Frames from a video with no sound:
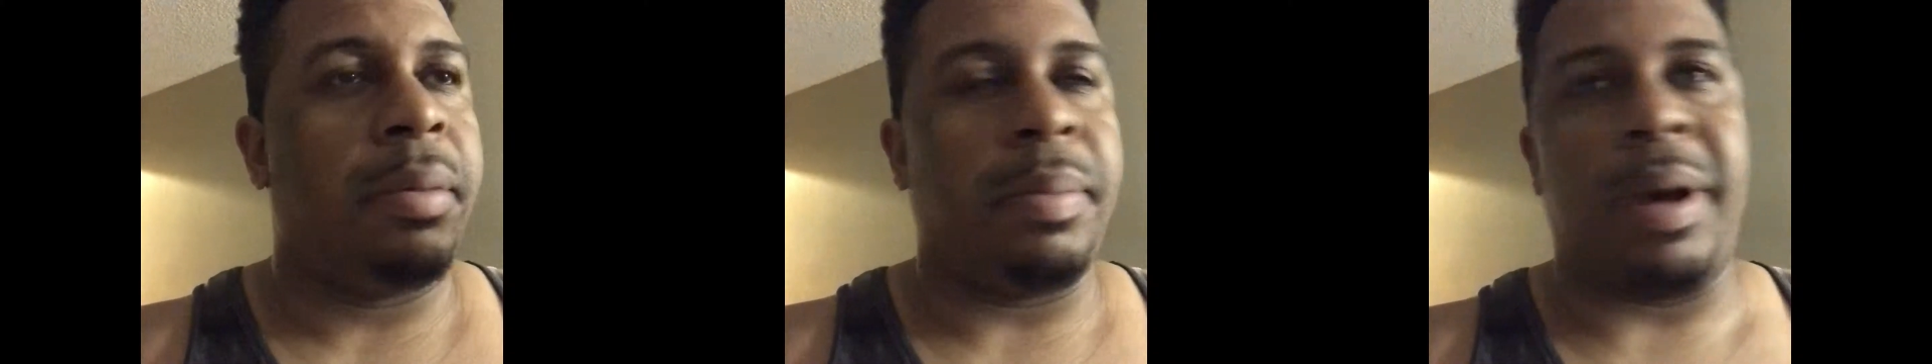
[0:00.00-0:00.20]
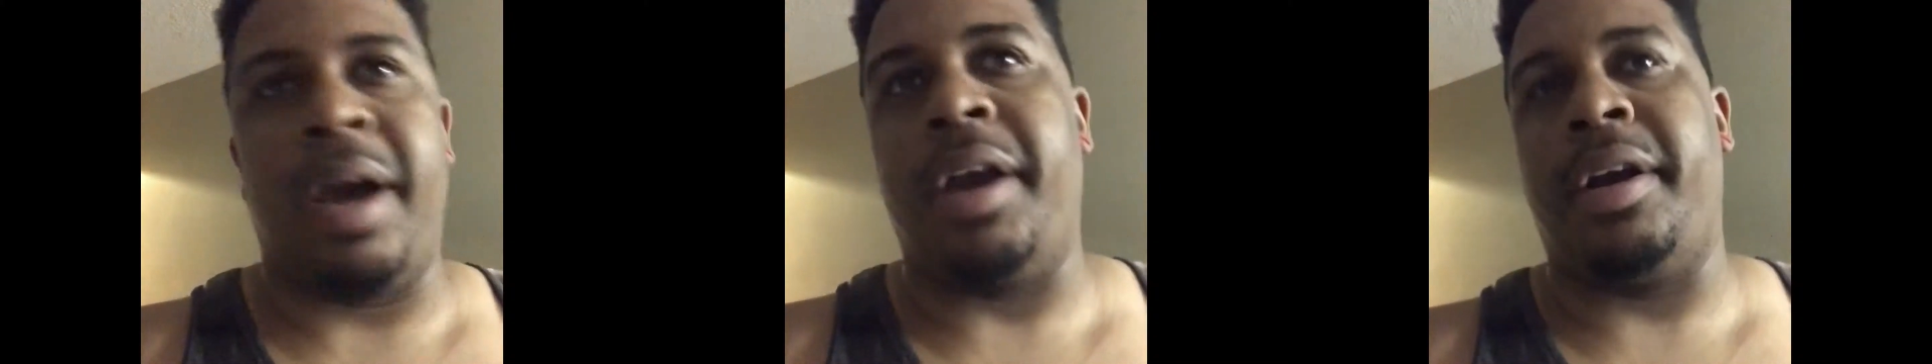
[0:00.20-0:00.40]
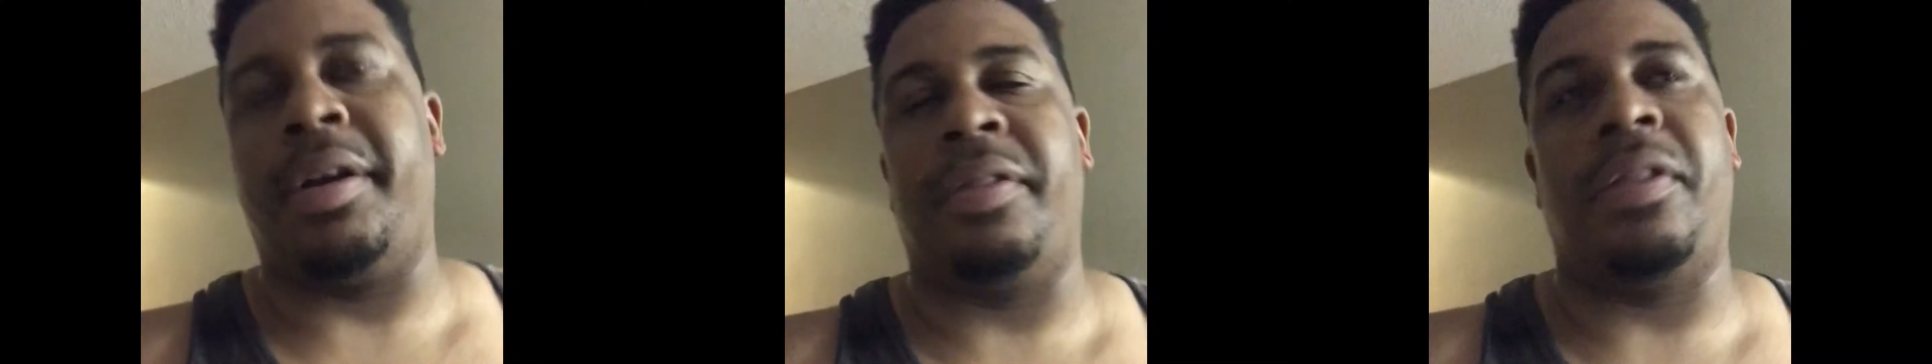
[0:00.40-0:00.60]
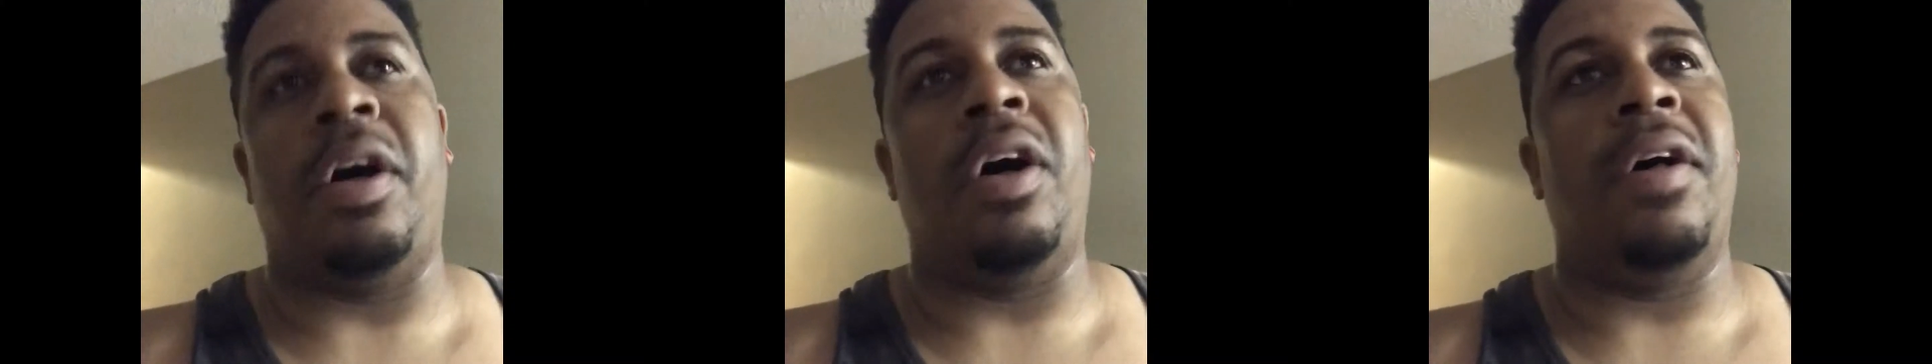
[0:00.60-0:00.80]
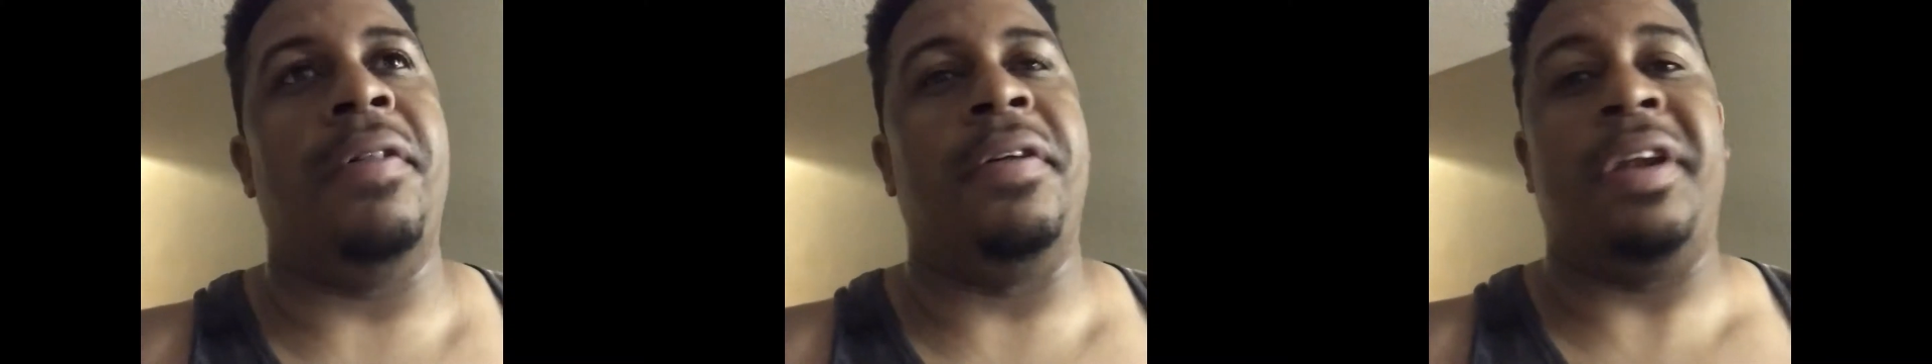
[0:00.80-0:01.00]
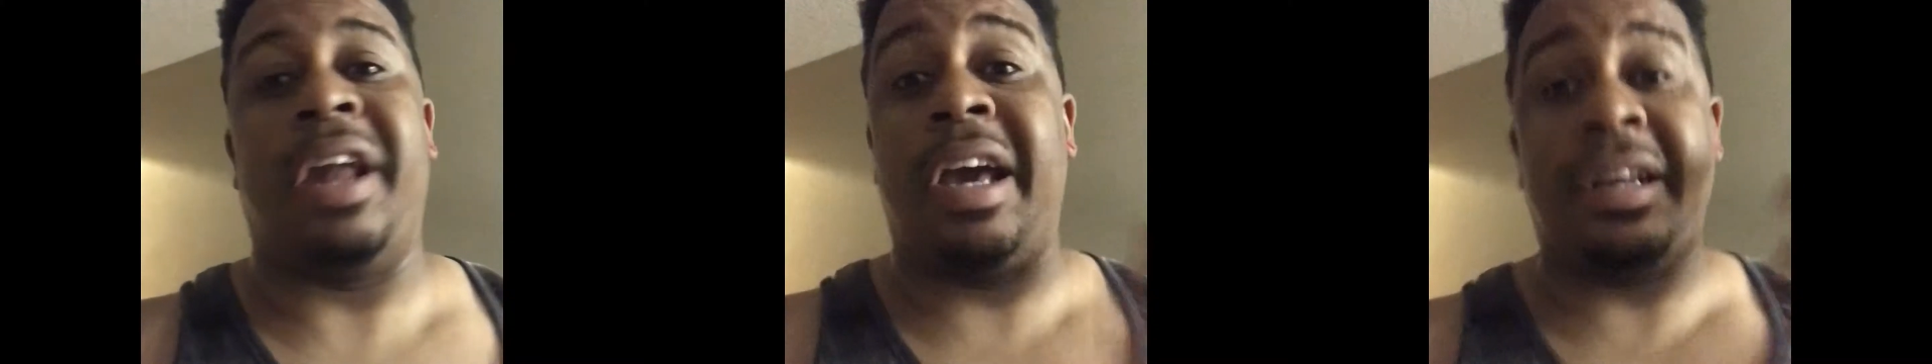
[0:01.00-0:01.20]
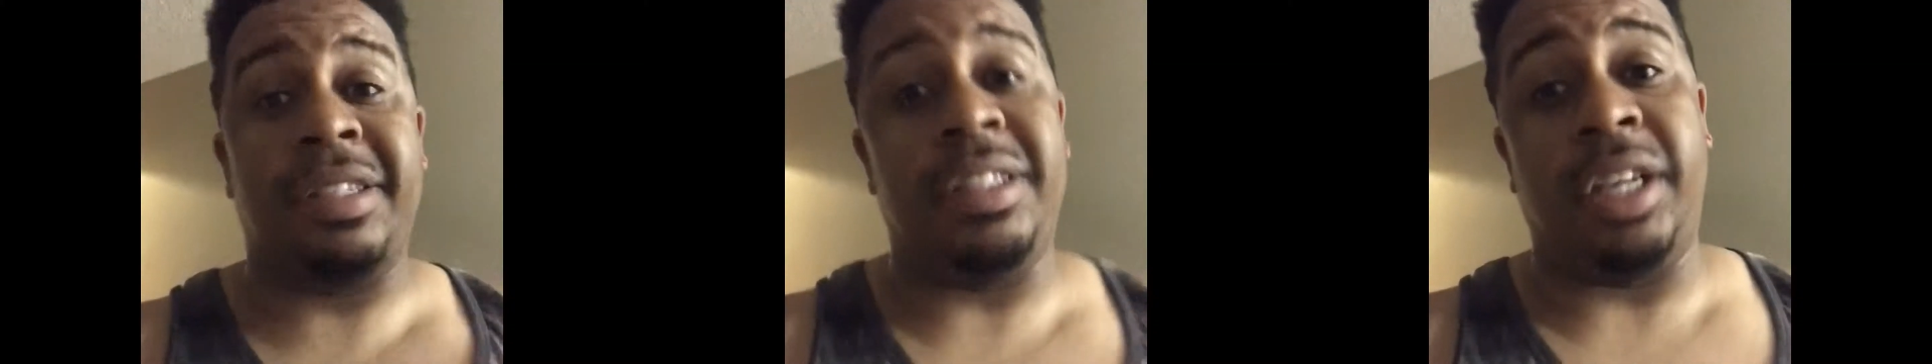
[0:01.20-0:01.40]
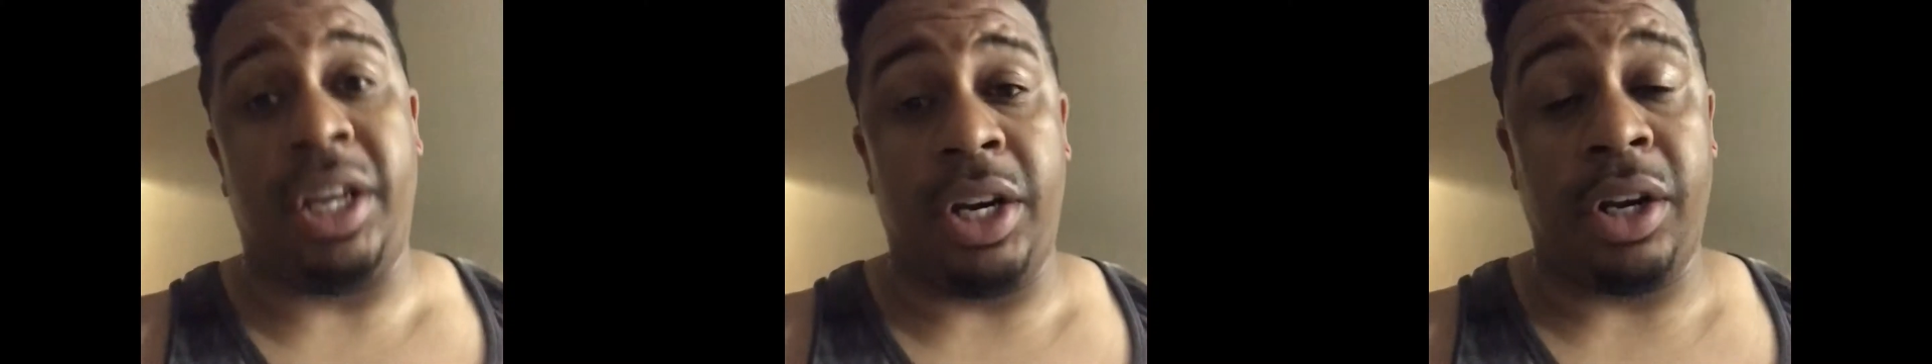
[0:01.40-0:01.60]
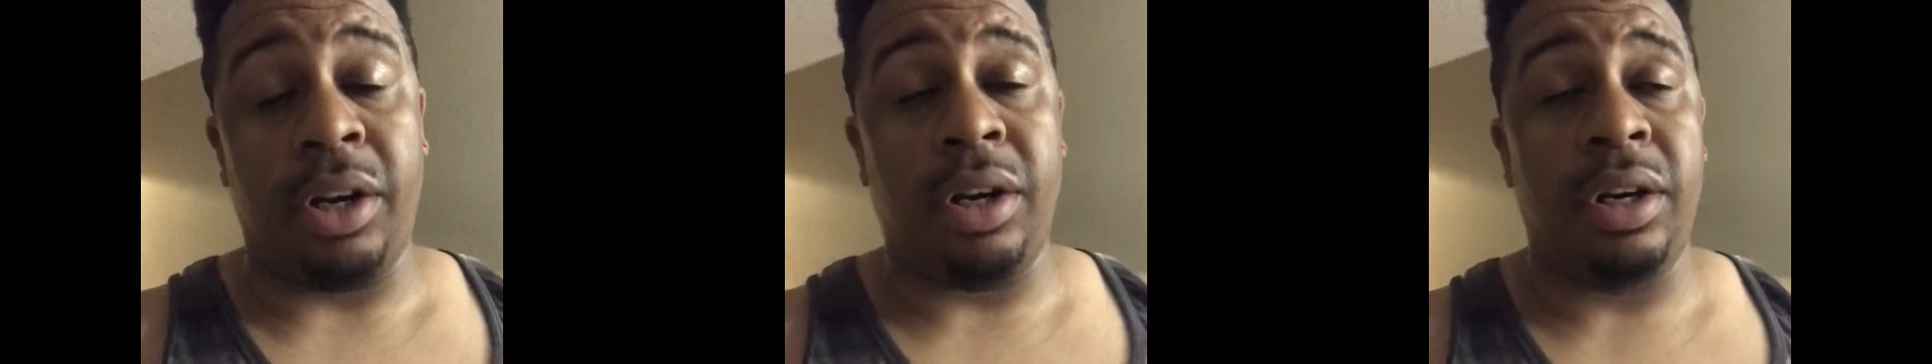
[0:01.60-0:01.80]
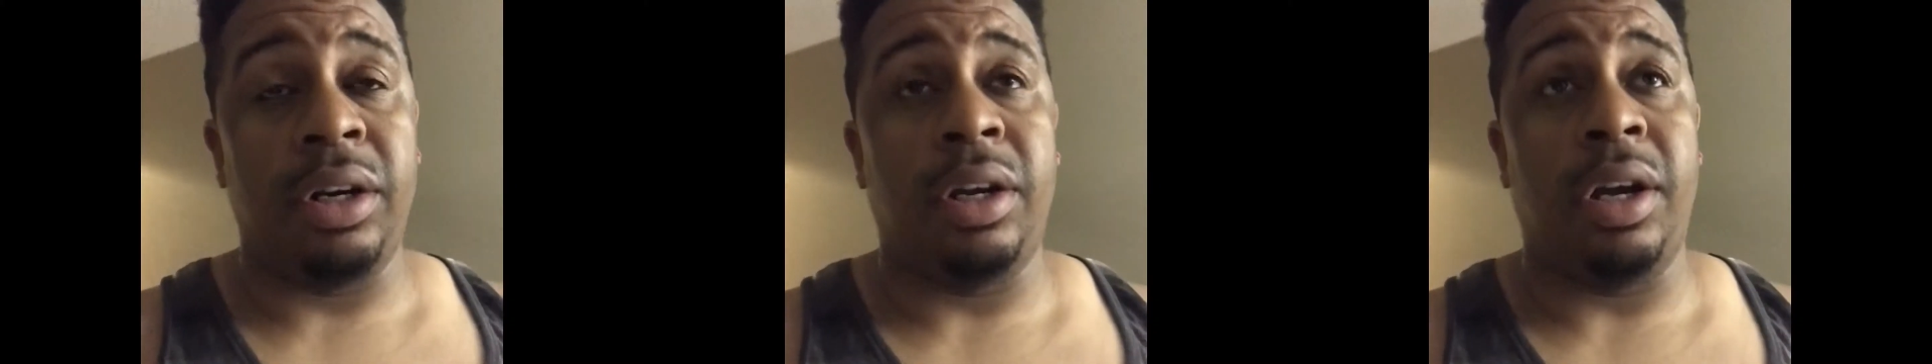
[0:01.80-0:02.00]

buying all the nice gear,